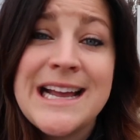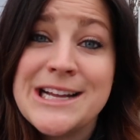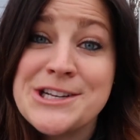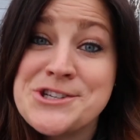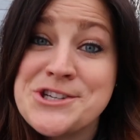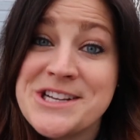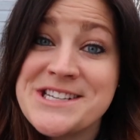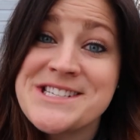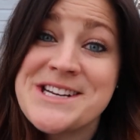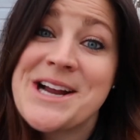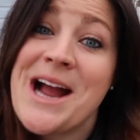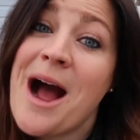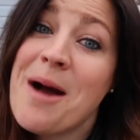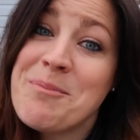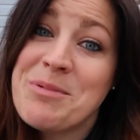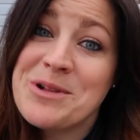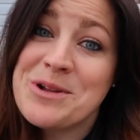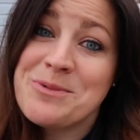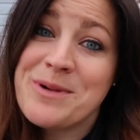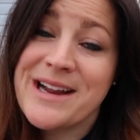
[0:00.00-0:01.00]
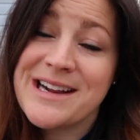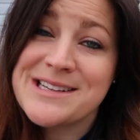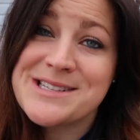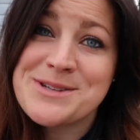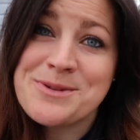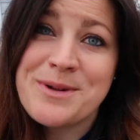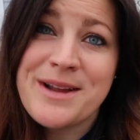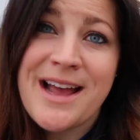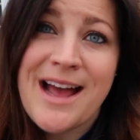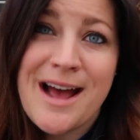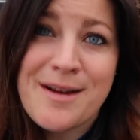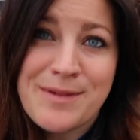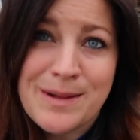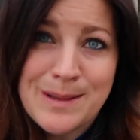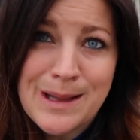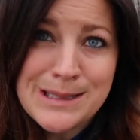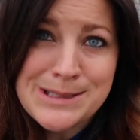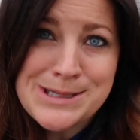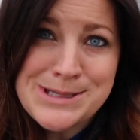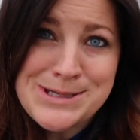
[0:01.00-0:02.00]
in just a couple of weeks. So we have
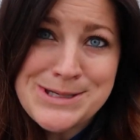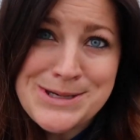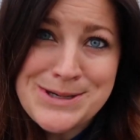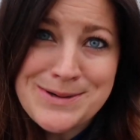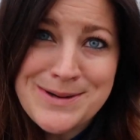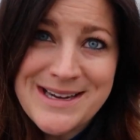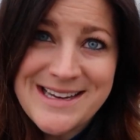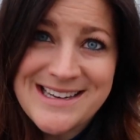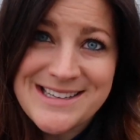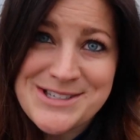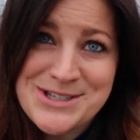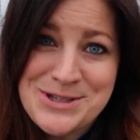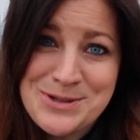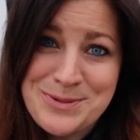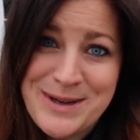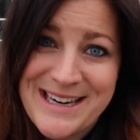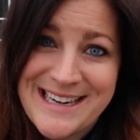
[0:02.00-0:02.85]
a lot to do in two